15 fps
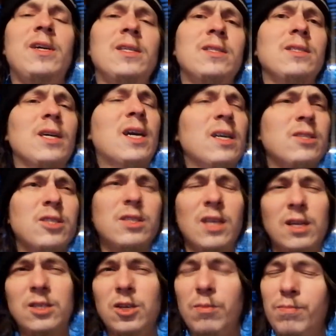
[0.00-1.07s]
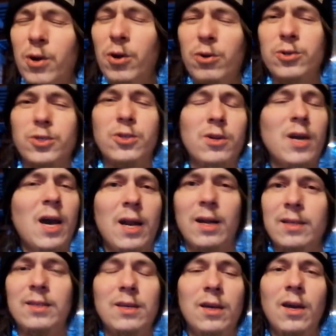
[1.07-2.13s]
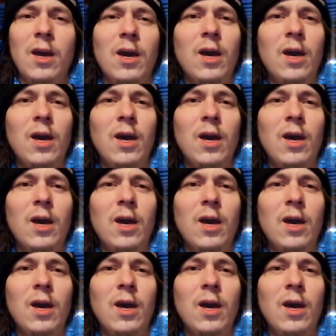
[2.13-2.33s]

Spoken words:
He's got such a personality.